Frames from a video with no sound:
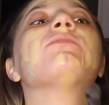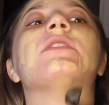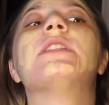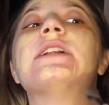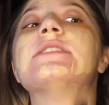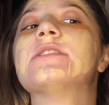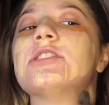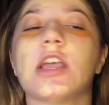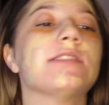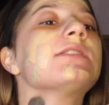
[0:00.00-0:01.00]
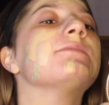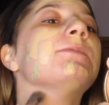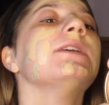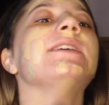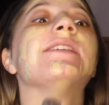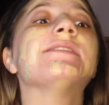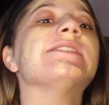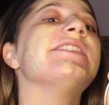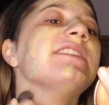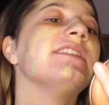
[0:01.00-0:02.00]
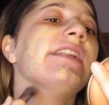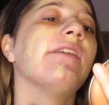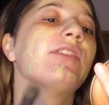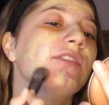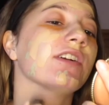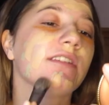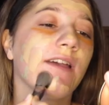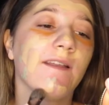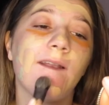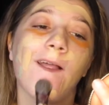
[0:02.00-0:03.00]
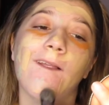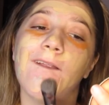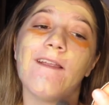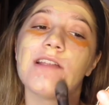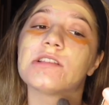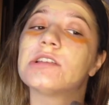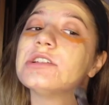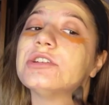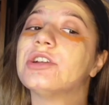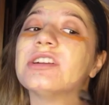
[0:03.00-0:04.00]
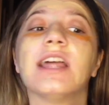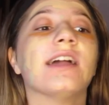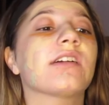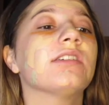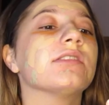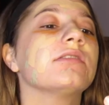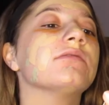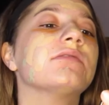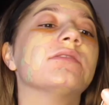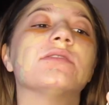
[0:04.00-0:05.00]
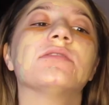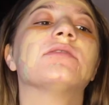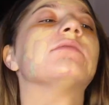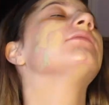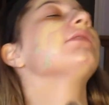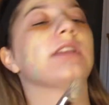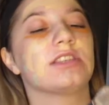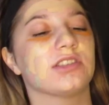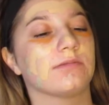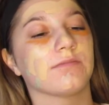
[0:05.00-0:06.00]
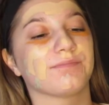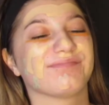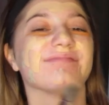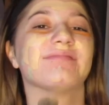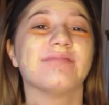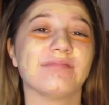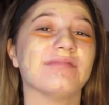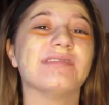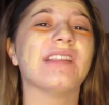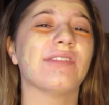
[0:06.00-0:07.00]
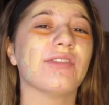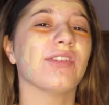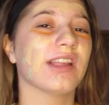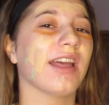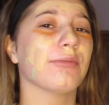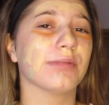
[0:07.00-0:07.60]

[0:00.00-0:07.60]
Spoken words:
Ladies and gents, please never forget to do your neck. Like, just never forget,